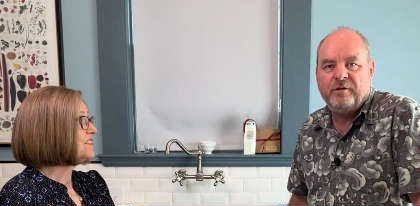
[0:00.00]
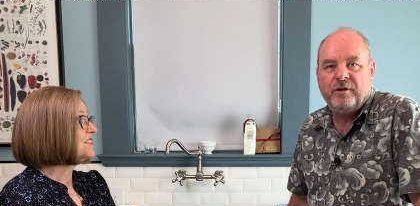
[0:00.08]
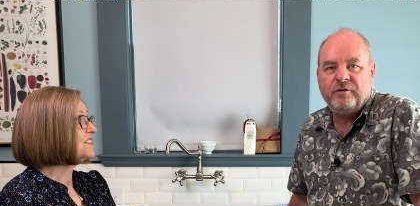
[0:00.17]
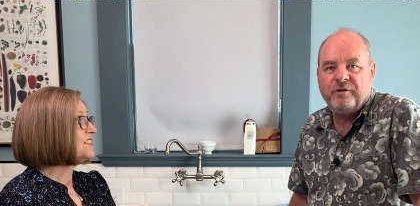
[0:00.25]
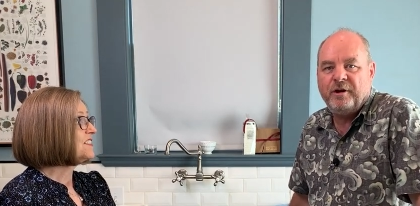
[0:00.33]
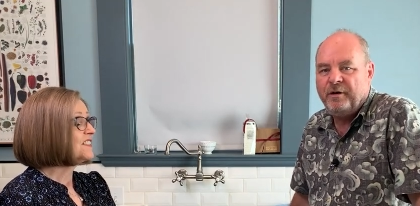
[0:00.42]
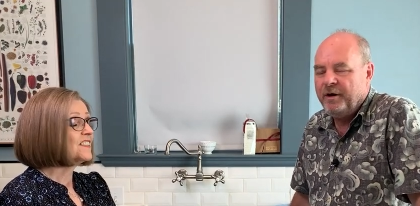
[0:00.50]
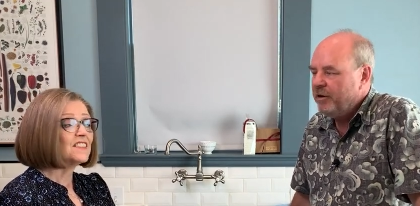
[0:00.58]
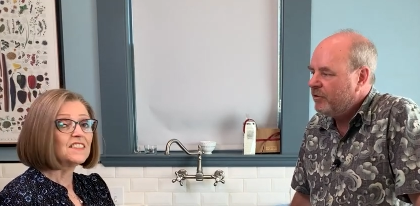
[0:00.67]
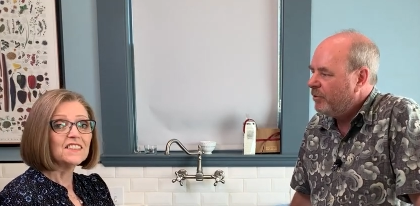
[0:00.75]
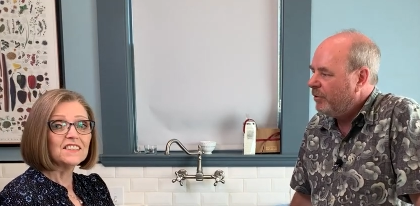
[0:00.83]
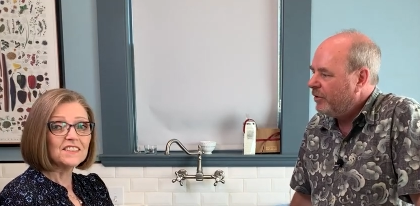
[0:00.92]
Speaker 1: is there a
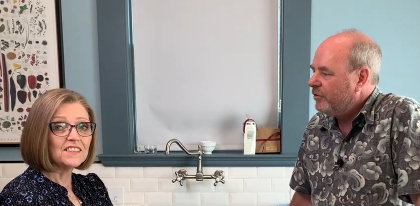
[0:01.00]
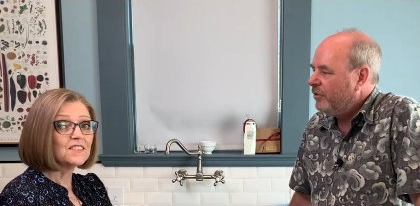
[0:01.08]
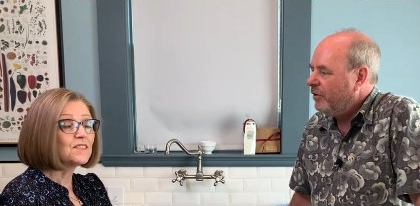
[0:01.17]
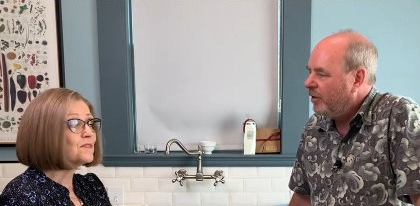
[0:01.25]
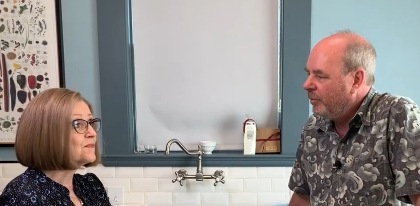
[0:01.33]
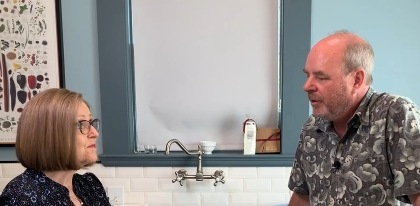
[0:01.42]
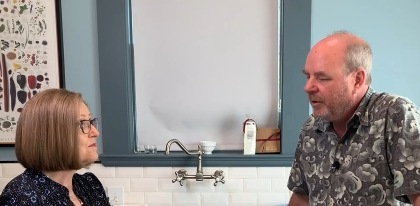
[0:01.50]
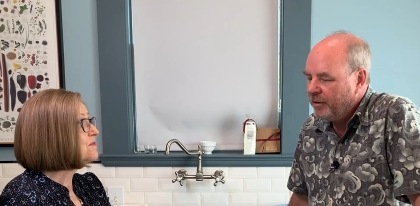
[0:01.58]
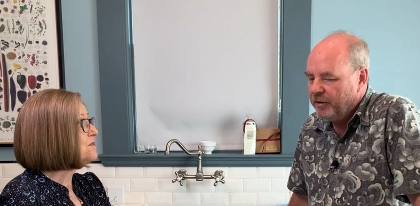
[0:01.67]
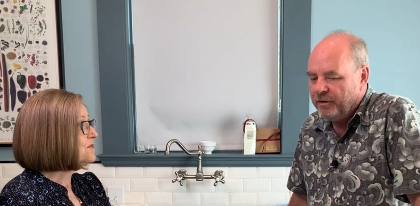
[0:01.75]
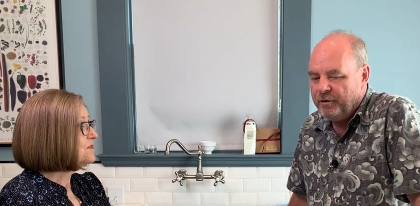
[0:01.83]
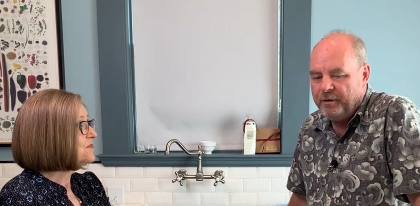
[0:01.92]
traditional
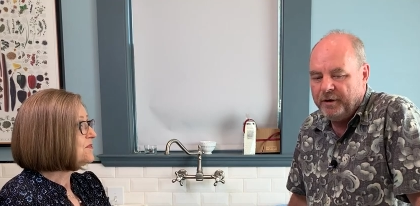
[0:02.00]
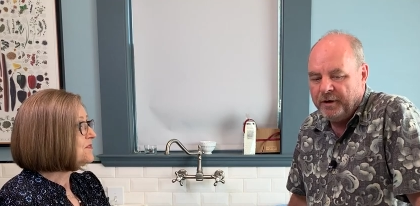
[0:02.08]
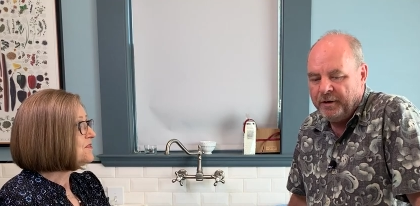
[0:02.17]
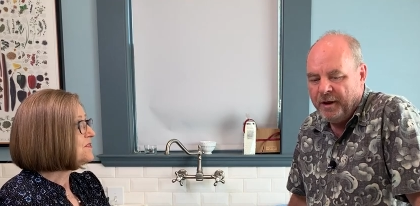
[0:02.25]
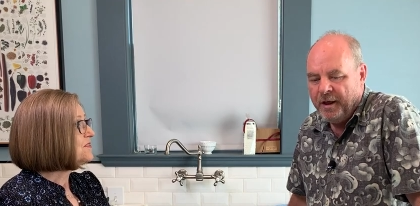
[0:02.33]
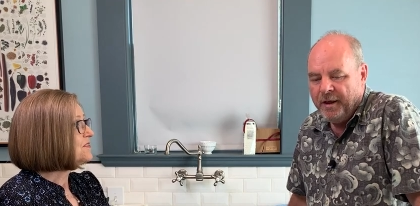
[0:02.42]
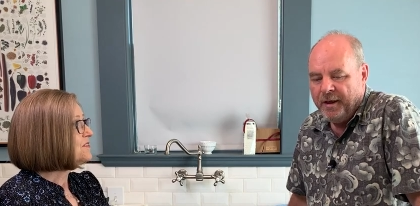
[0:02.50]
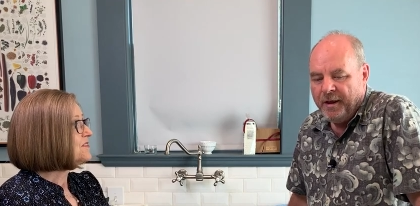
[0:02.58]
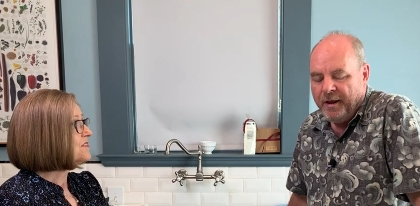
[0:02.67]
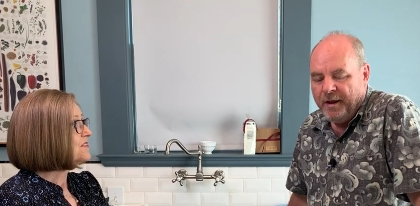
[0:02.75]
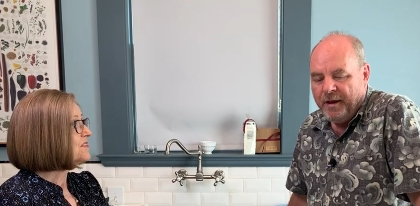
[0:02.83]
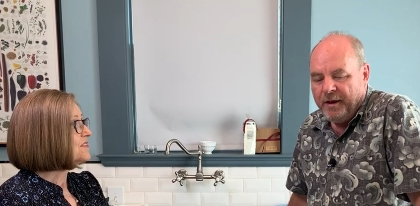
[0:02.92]
American curry? And,
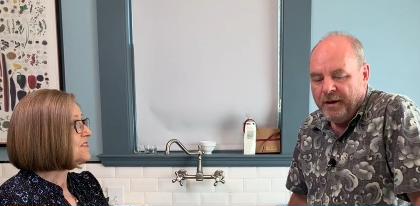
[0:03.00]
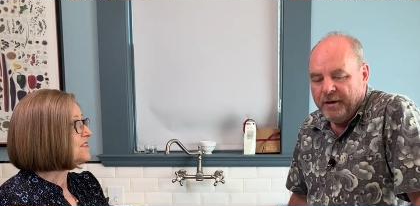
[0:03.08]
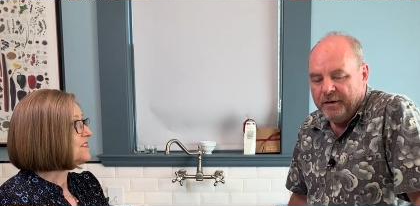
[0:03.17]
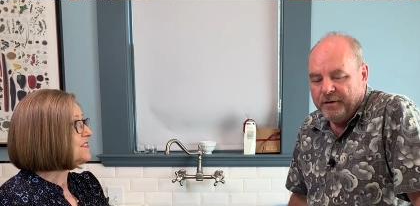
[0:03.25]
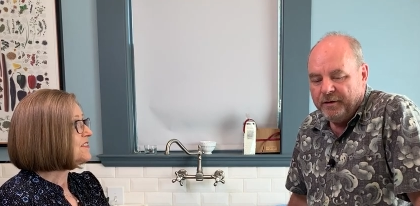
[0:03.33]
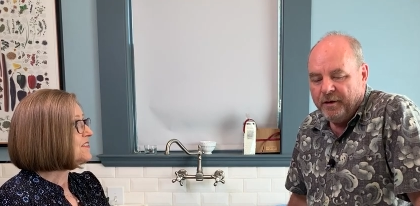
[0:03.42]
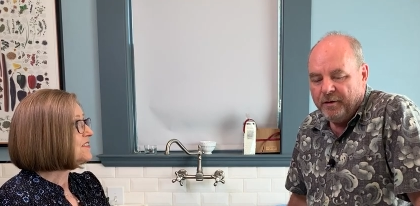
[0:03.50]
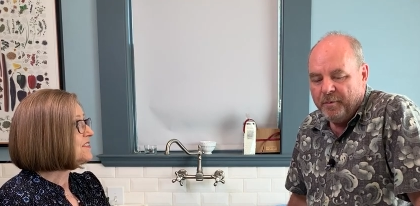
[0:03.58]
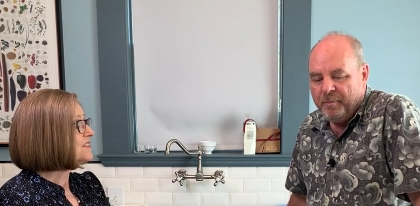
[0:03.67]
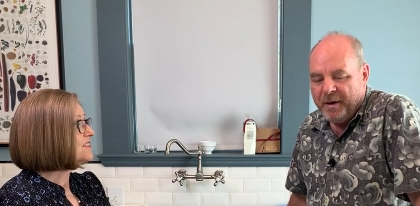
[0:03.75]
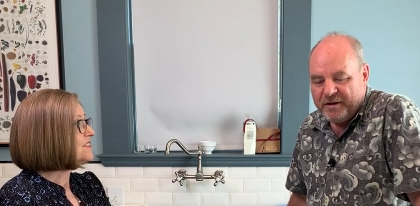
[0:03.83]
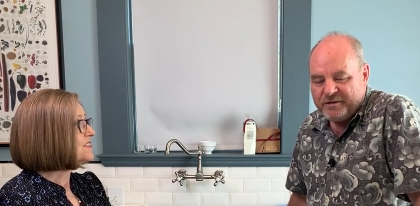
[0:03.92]
you know, the
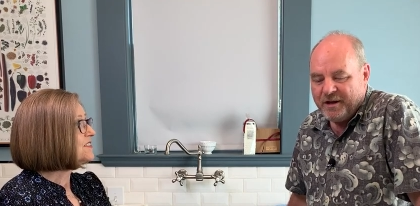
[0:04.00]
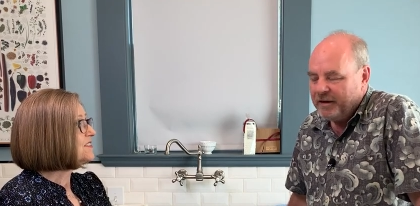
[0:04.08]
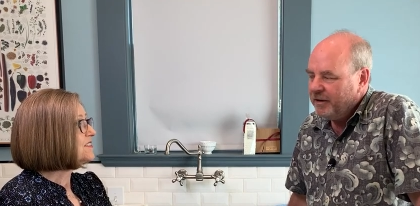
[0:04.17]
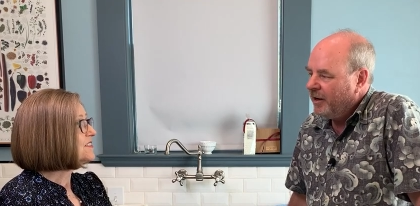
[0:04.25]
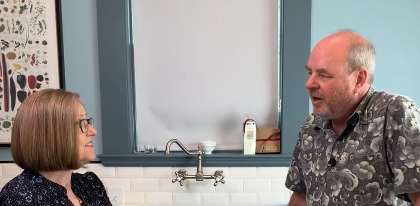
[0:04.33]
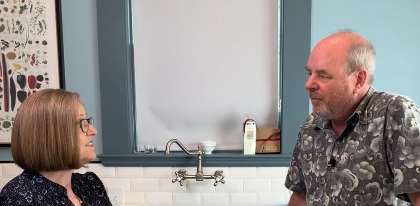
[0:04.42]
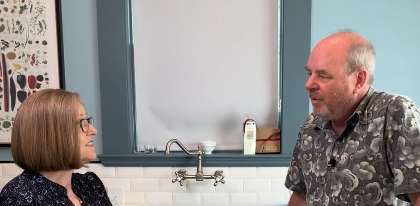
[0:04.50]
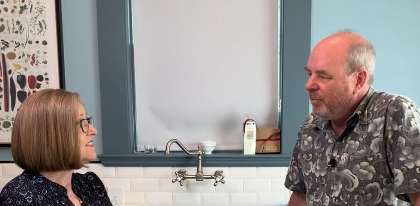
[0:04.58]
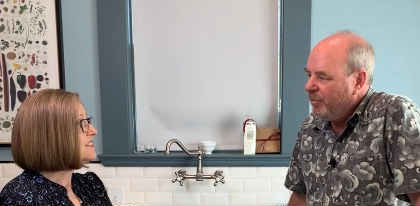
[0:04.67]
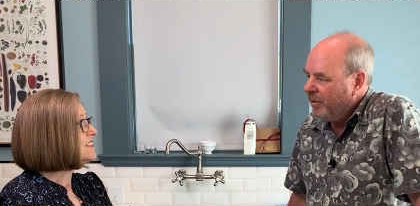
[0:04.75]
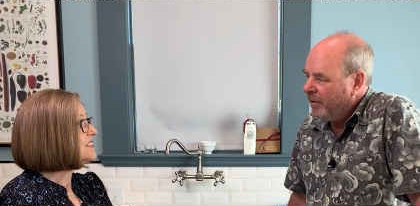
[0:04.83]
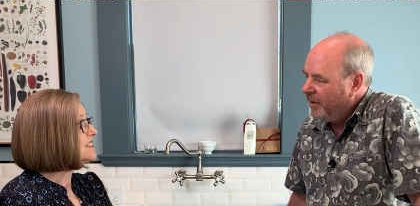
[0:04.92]
best I can come up
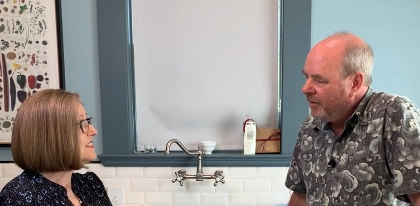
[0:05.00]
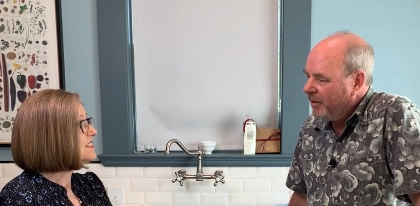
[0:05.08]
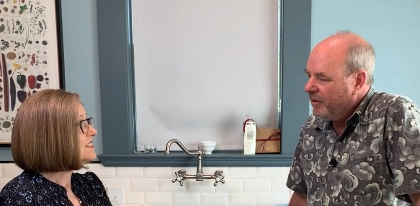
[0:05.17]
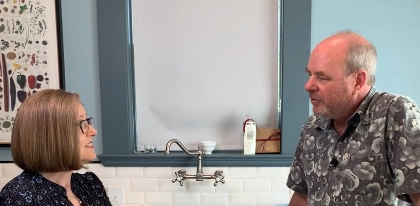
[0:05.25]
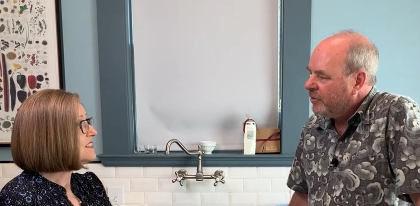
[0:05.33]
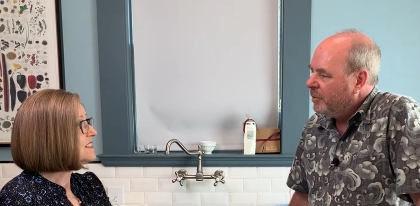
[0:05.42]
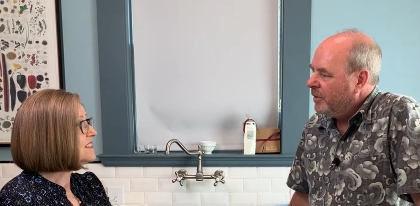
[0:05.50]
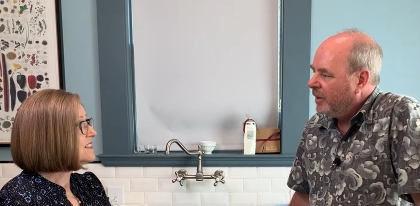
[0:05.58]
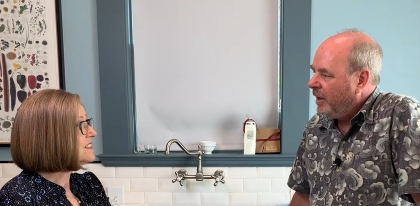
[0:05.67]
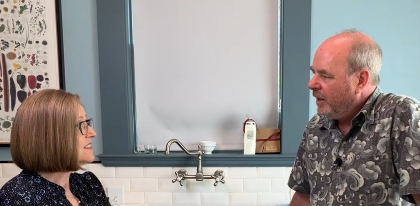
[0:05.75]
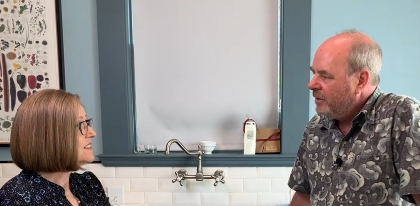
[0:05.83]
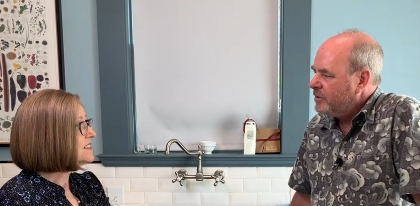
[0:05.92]
with, I think, are some of the
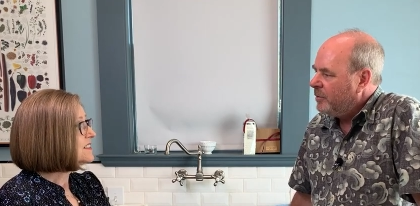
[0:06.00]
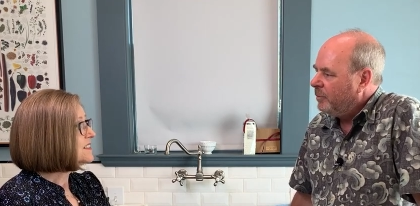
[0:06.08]
Cajun